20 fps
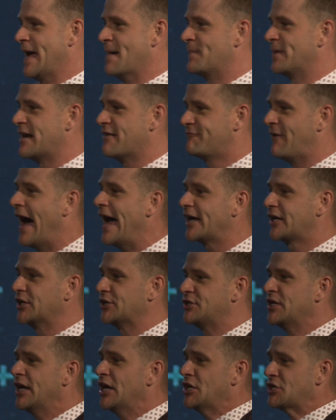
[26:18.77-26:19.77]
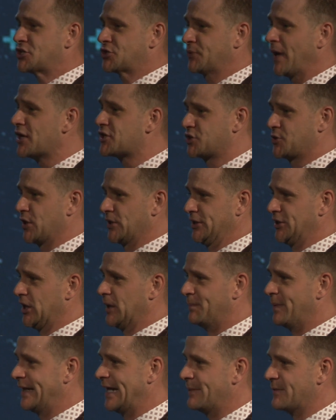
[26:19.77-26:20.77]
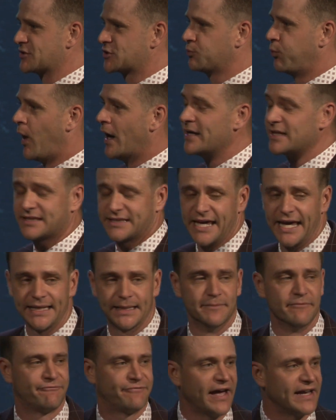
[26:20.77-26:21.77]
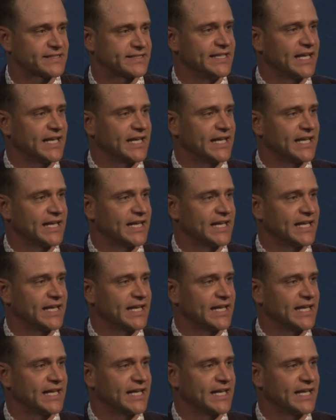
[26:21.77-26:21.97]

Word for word: but if I could stretch you a little bit, it was one kingdom facing